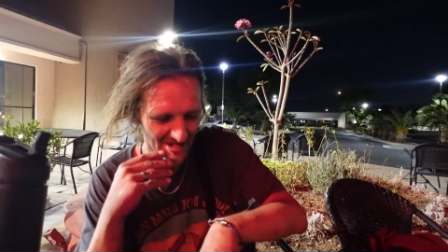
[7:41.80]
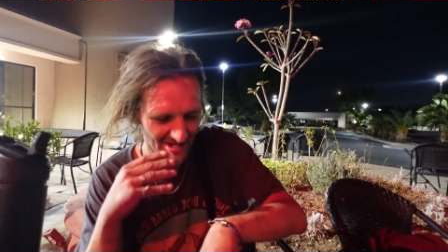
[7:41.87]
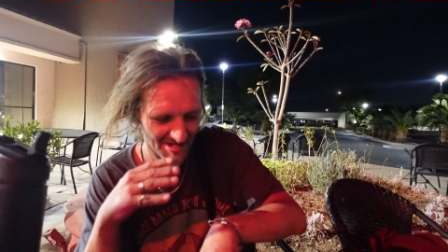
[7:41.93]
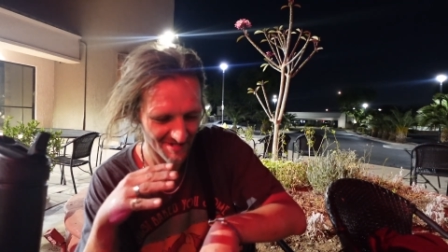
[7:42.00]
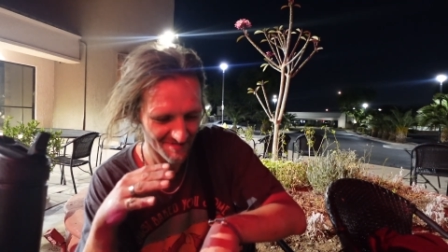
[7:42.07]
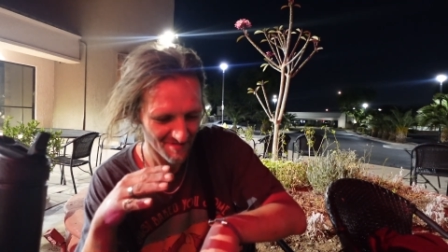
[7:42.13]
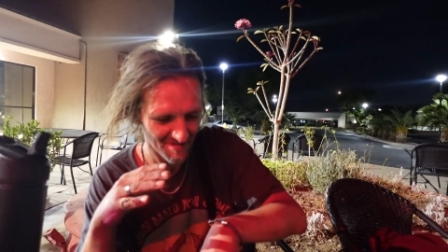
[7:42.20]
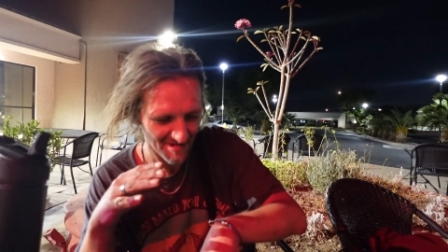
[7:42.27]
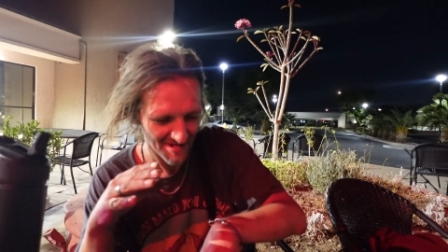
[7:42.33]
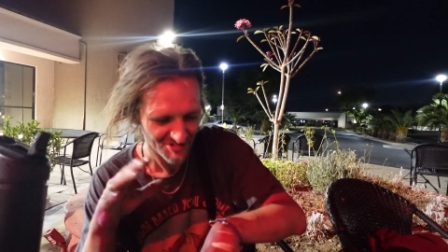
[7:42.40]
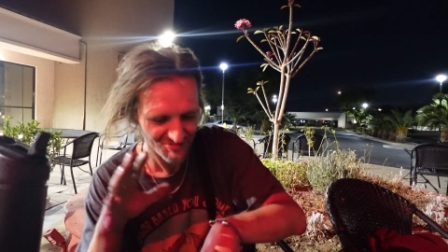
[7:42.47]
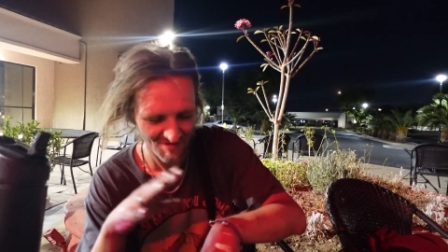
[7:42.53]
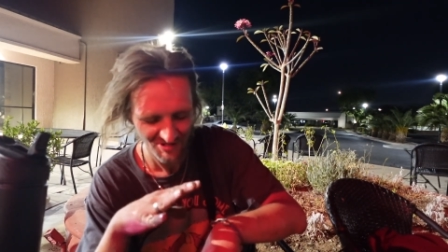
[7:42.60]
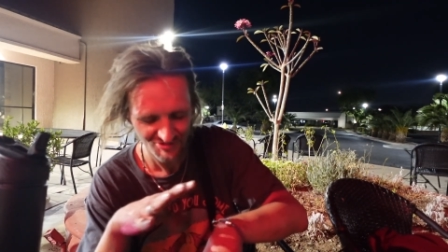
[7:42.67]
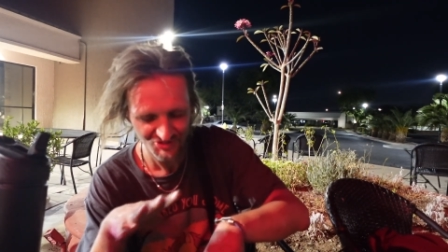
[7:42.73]
and I
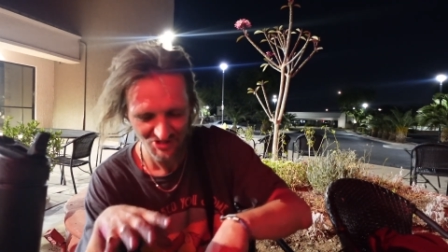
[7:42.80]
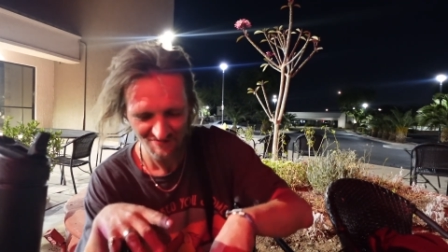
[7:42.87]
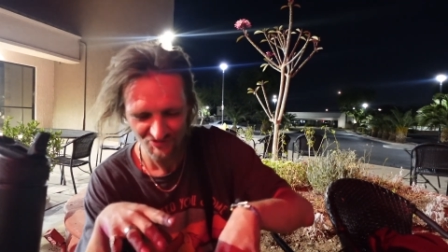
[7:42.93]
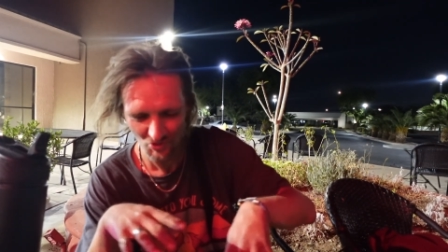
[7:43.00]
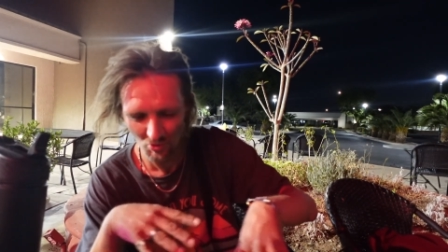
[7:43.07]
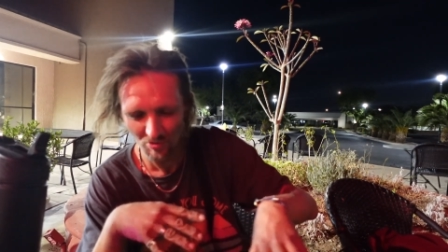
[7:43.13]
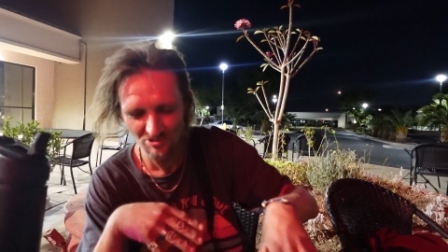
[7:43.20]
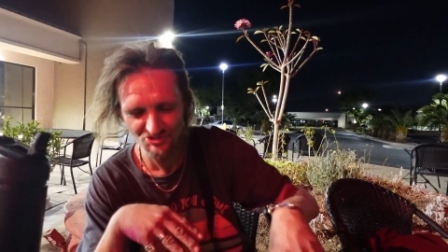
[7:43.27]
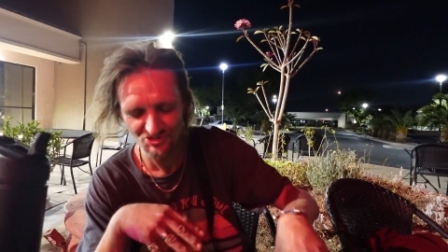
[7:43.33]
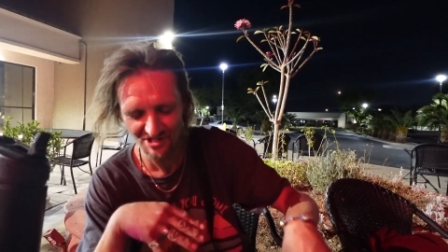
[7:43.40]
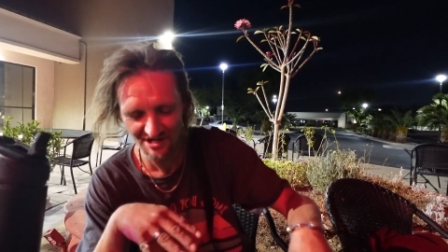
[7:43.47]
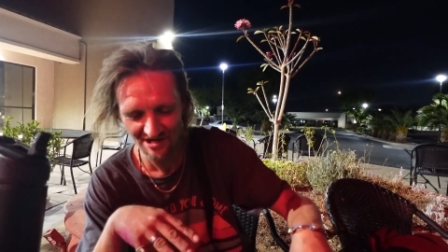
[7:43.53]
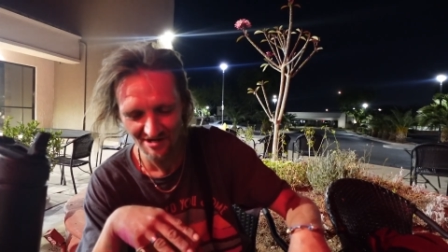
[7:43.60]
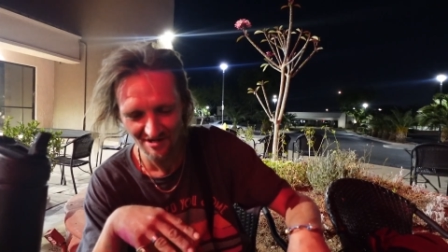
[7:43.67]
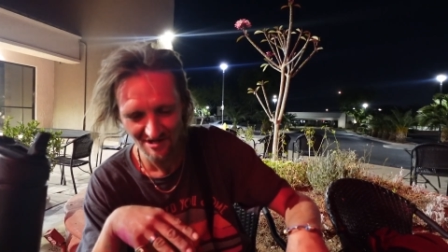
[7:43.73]
had some other stuff, tools in
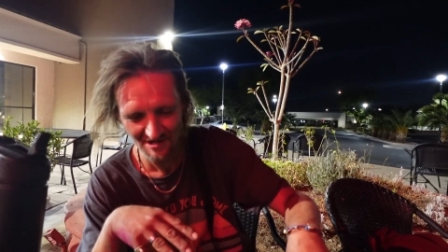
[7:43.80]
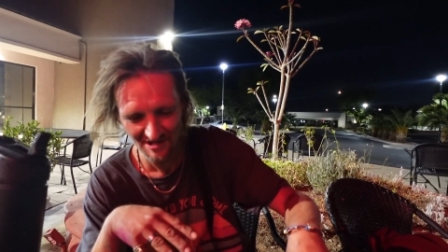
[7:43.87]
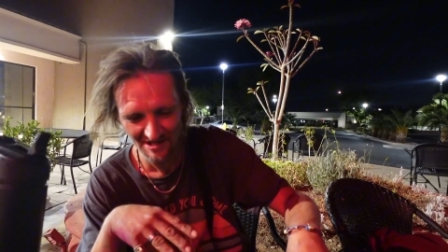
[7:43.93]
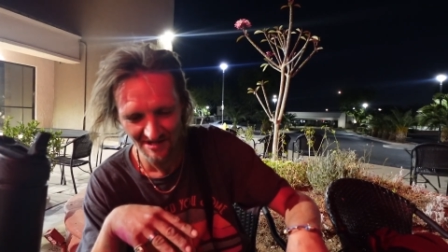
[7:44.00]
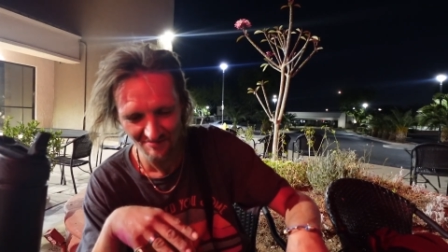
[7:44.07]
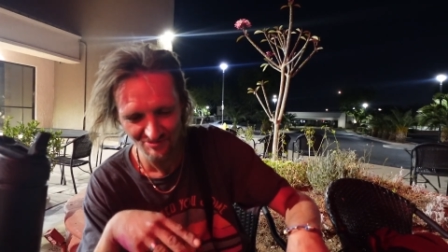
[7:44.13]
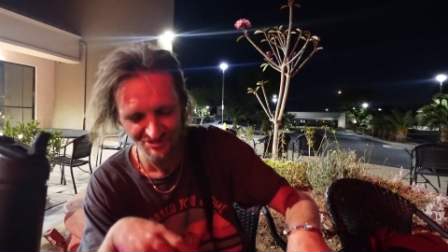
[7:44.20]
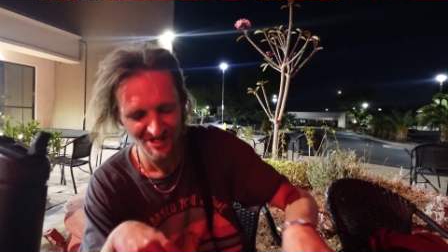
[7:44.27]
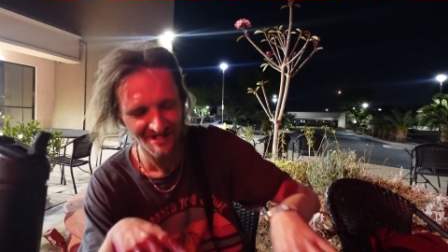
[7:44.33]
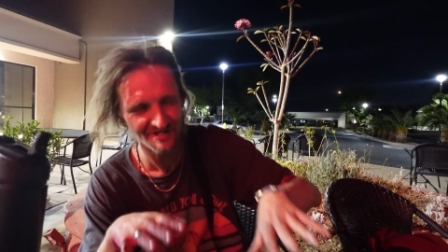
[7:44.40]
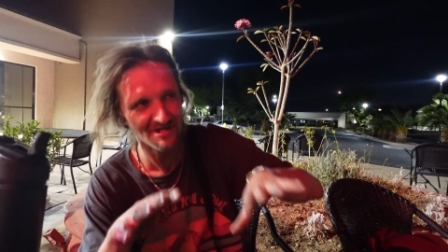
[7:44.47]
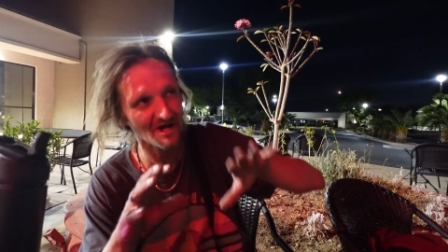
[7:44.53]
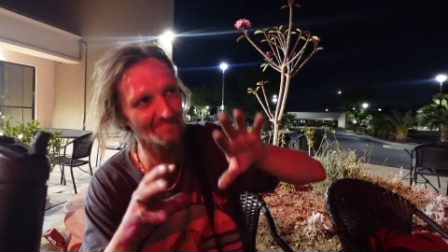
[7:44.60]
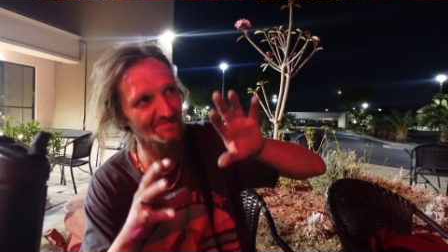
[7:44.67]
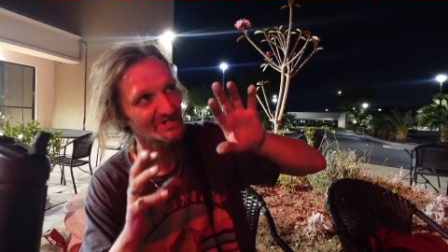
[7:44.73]
there, and it was
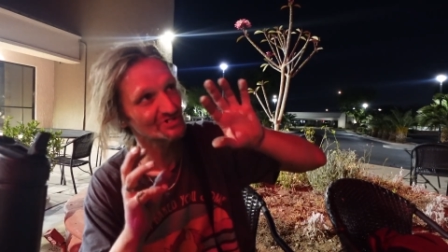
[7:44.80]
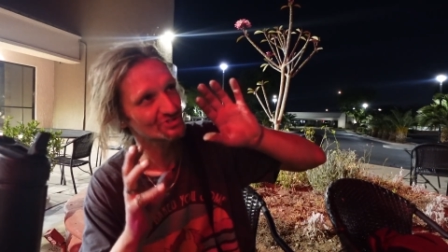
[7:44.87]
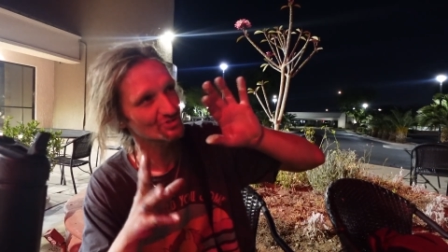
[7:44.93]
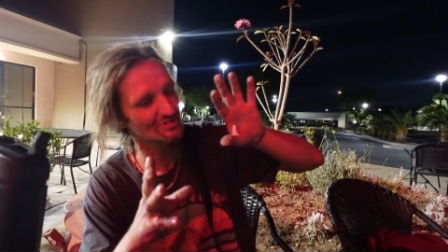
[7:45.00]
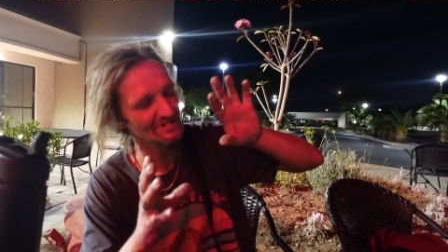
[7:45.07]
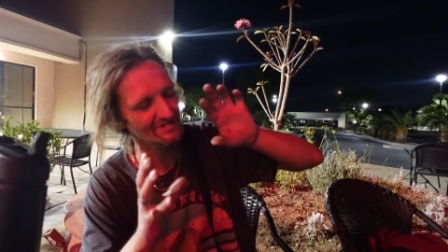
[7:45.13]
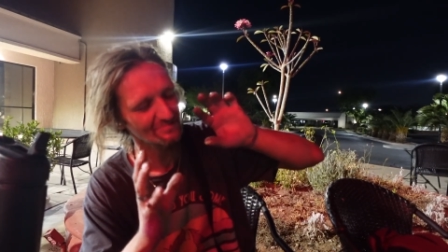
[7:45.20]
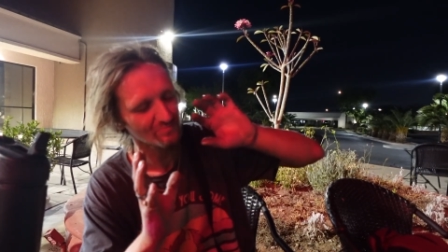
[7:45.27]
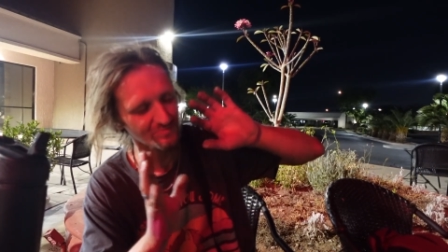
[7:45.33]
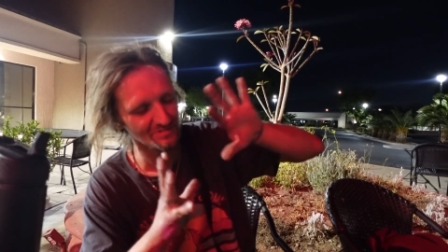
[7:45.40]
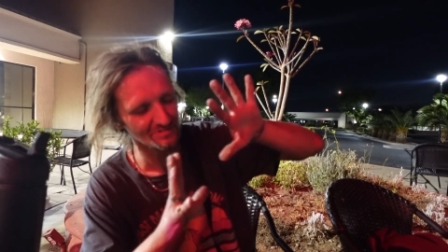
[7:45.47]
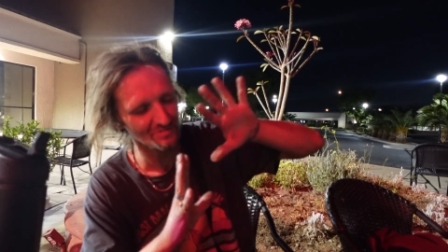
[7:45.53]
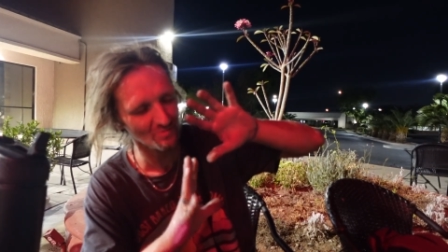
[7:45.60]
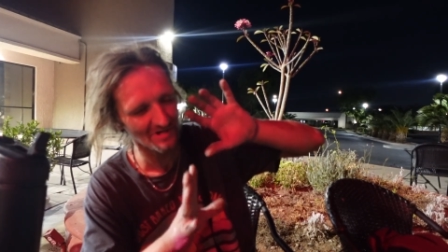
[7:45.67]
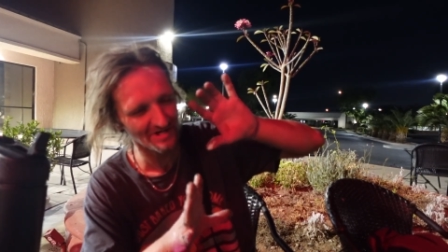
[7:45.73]
hidden up in a tree
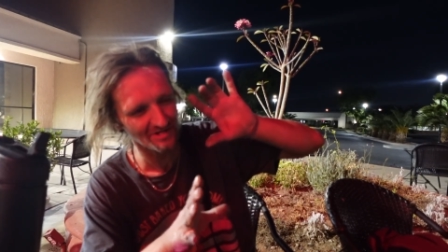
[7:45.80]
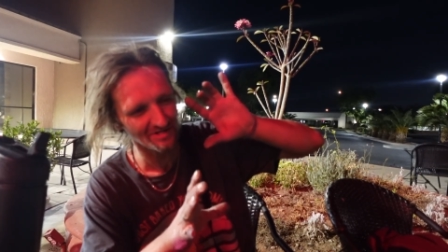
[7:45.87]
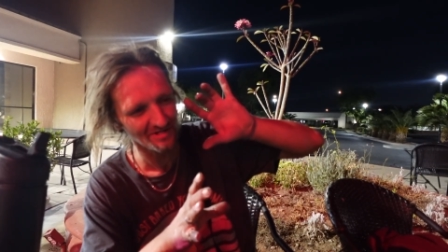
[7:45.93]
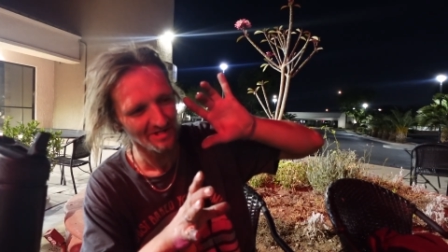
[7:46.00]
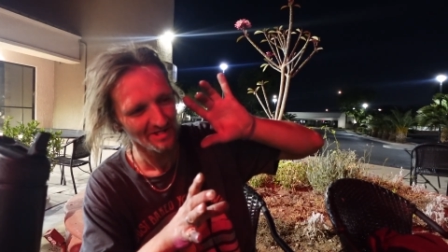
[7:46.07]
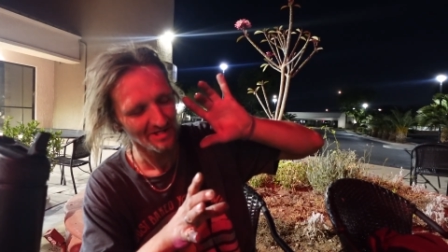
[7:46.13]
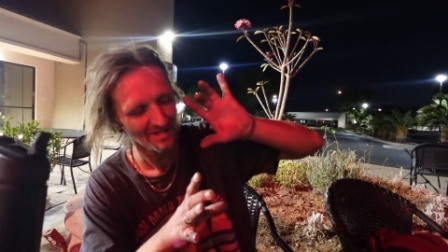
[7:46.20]
really well.